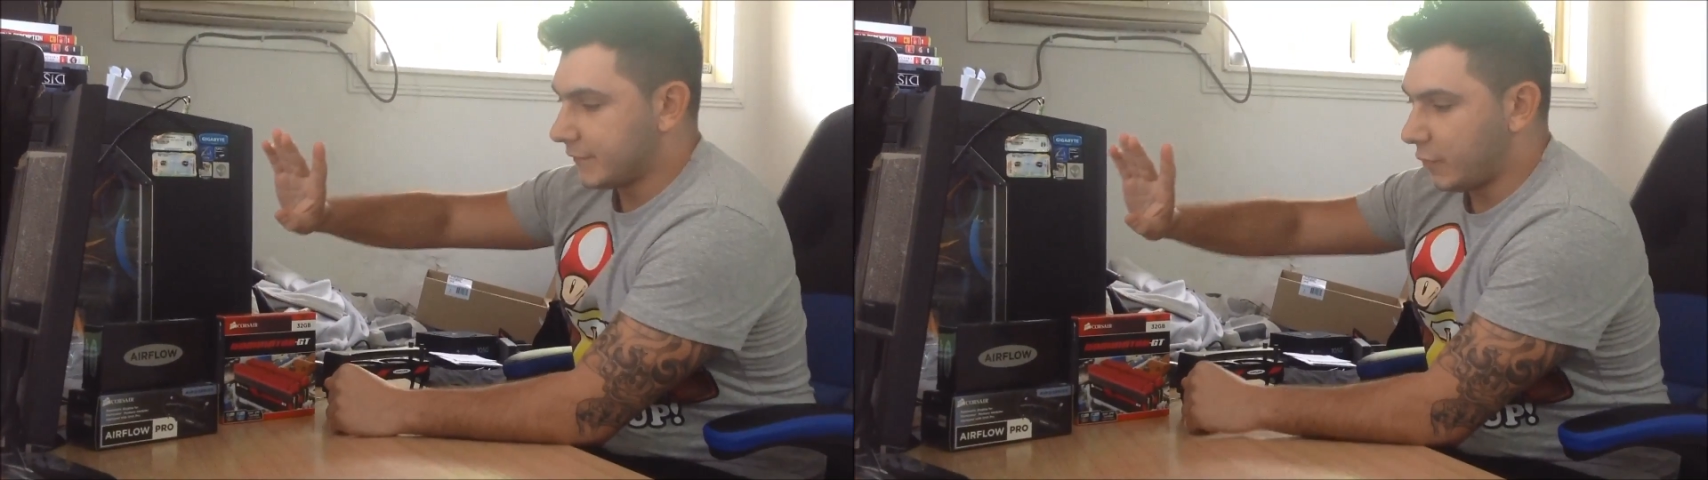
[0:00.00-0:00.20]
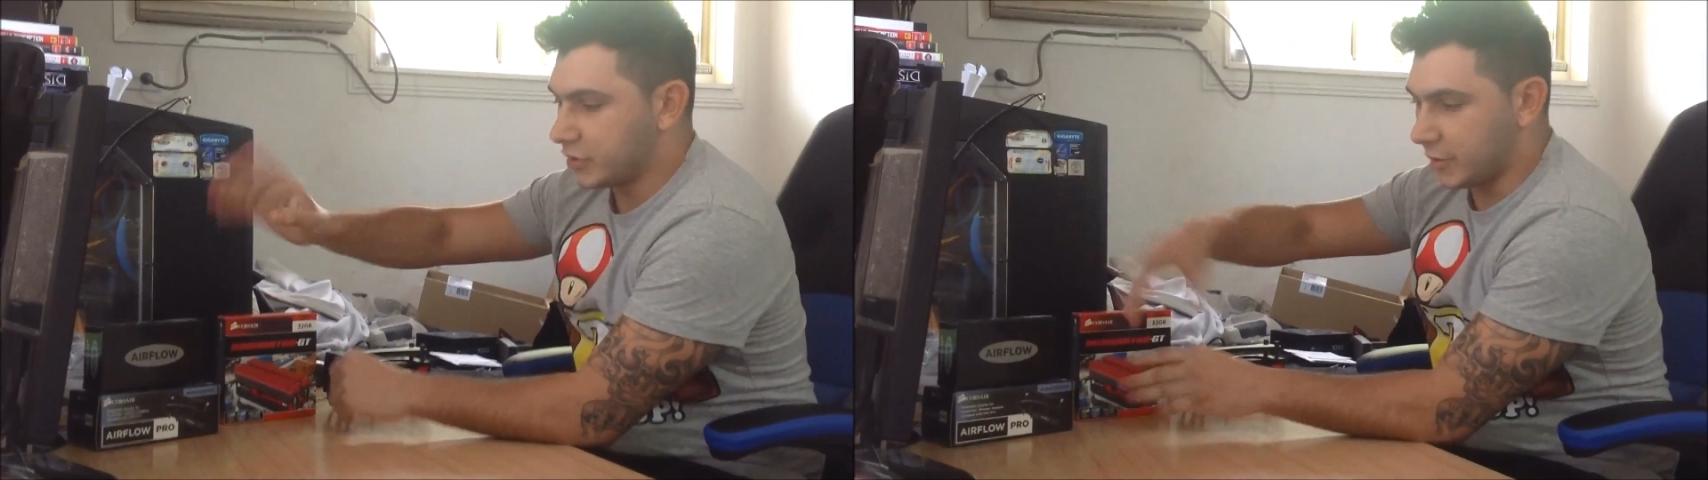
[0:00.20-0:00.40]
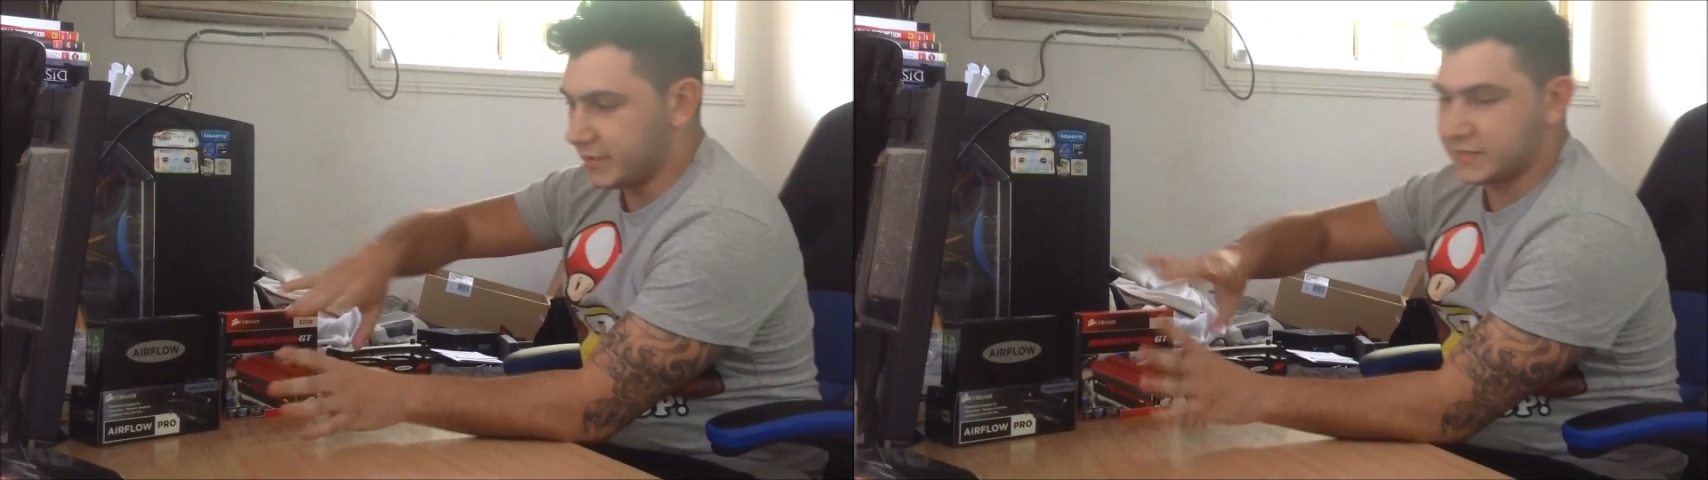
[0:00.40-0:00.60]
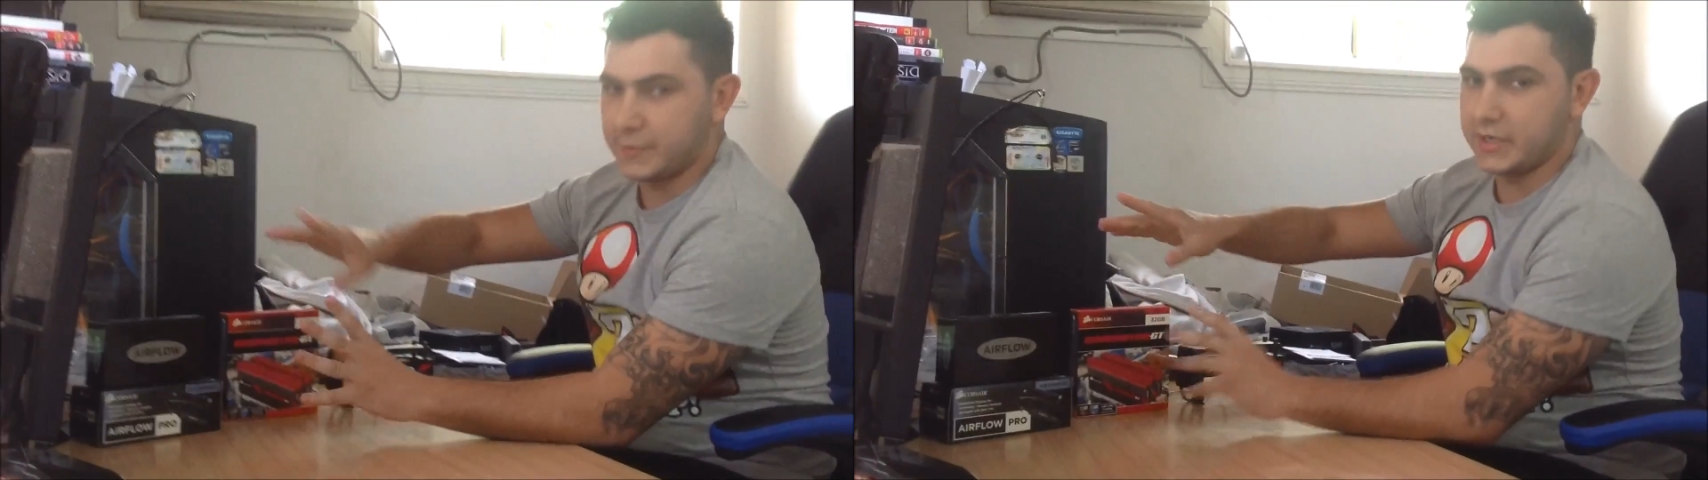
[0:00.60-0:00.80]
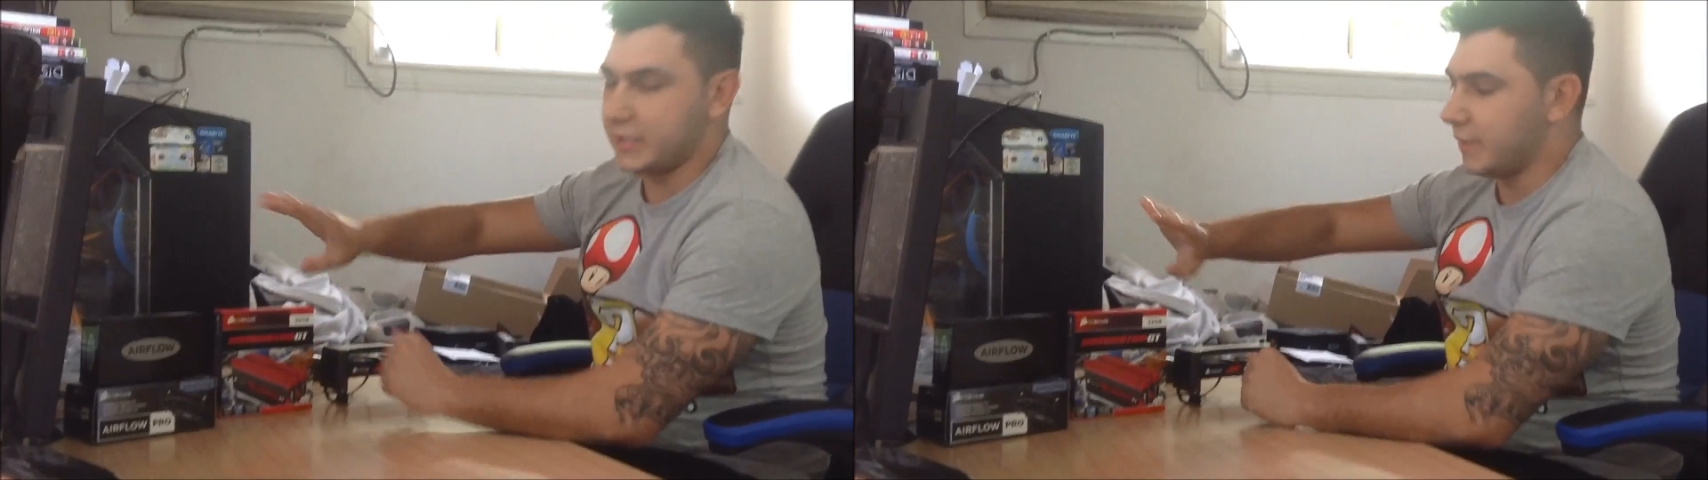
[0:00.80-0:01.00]
which I'll be
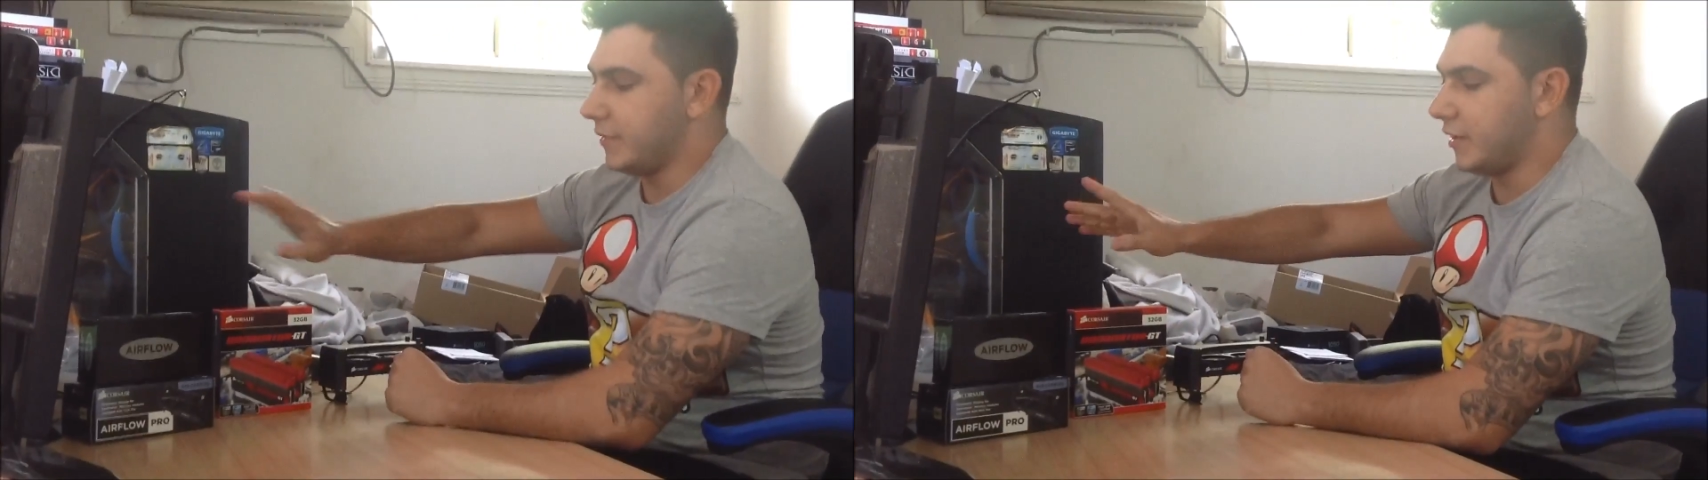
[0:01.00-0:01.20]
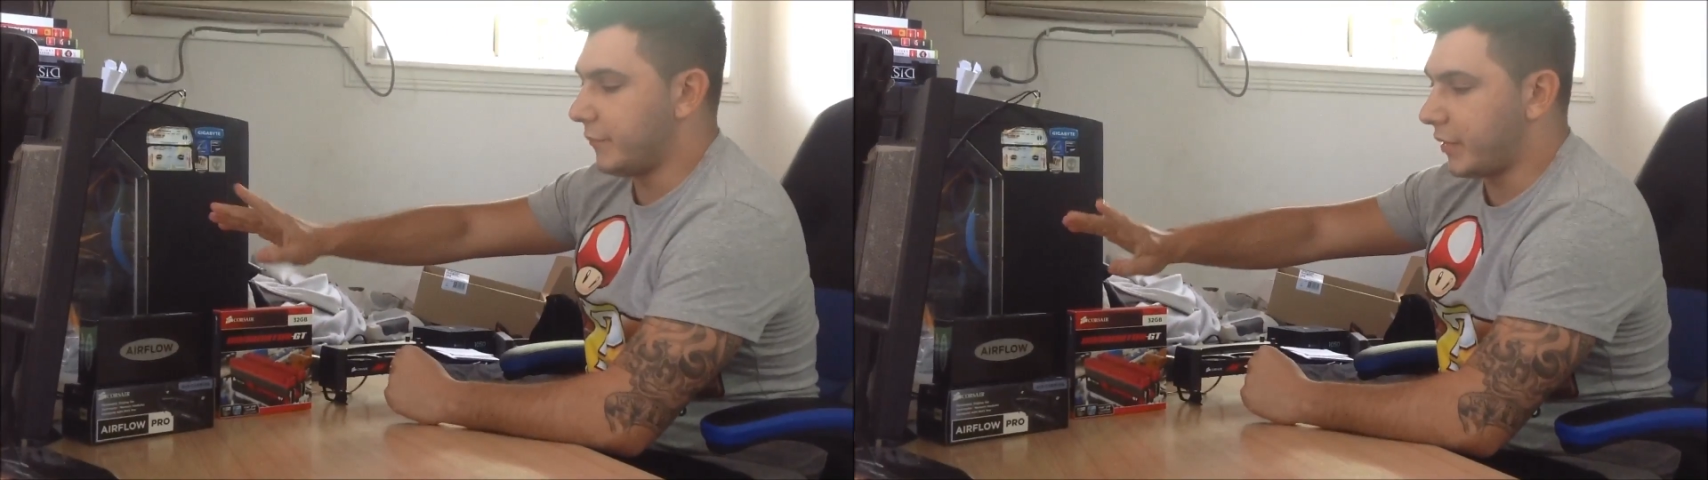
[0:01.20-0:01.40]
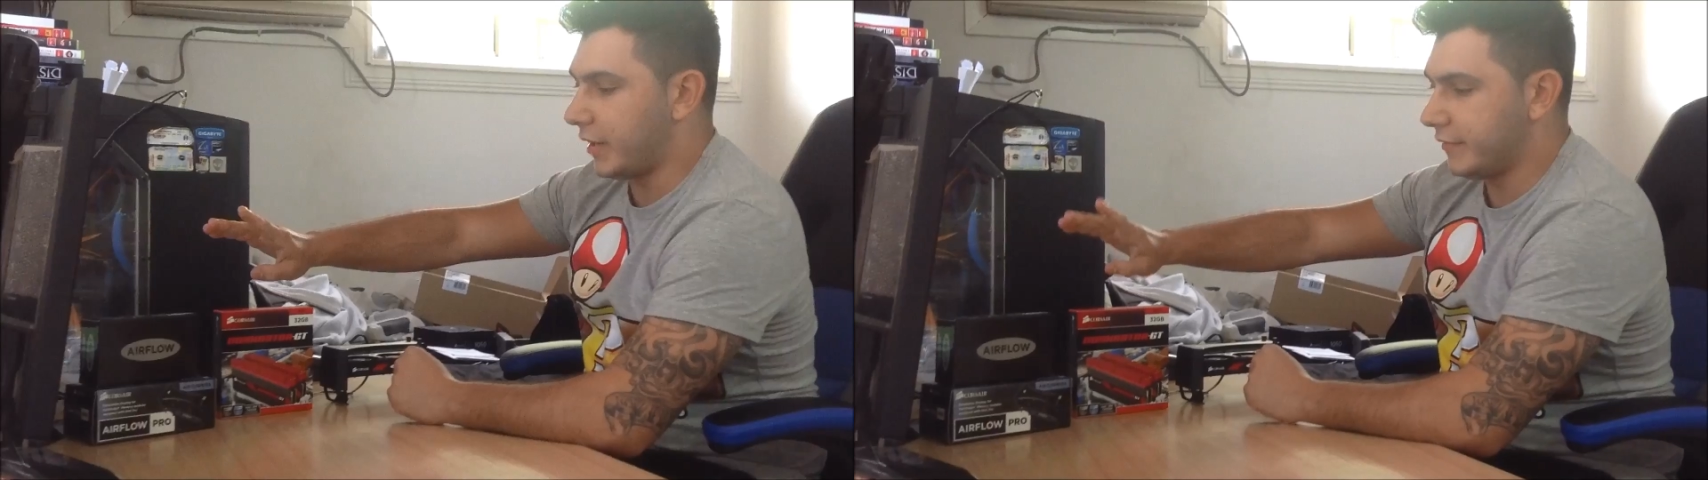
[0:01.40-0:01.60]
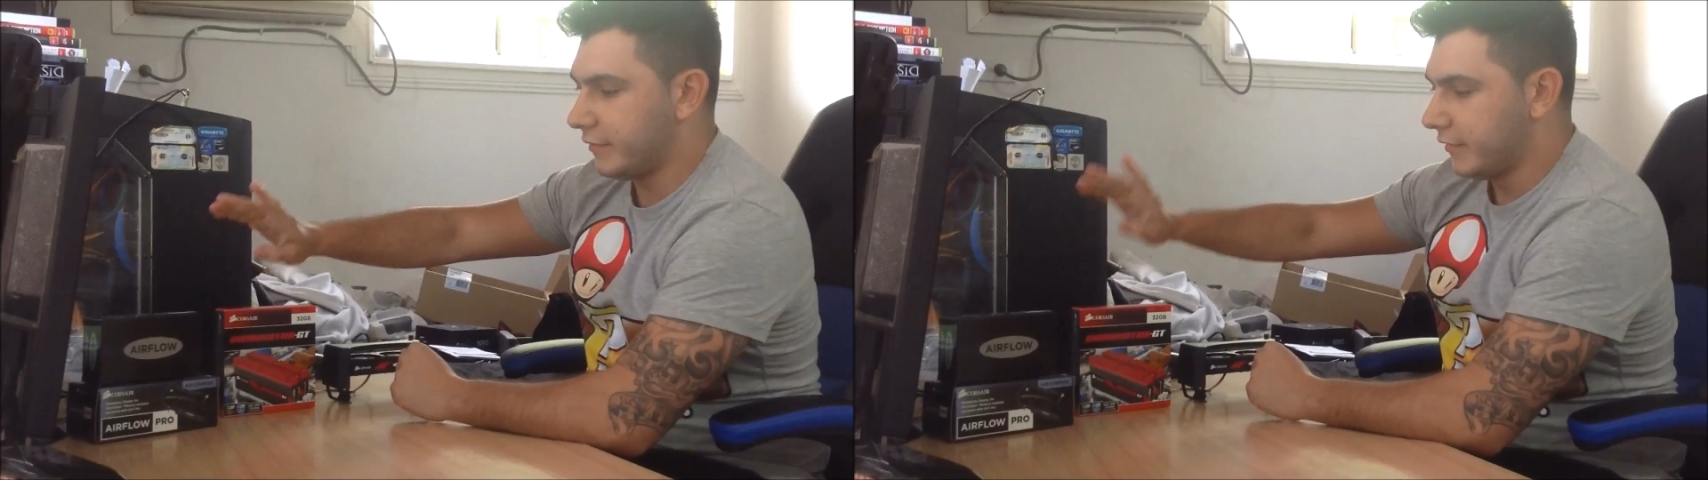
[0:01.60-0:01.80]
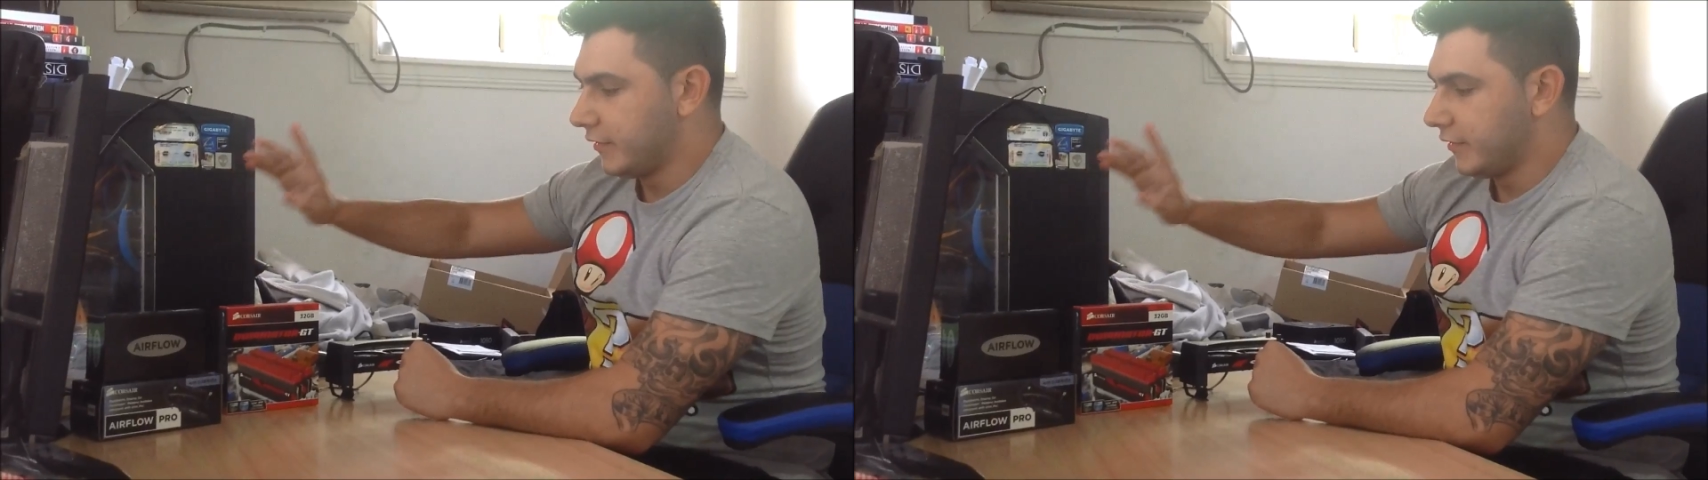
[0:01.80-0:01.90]
explaining in a minute, but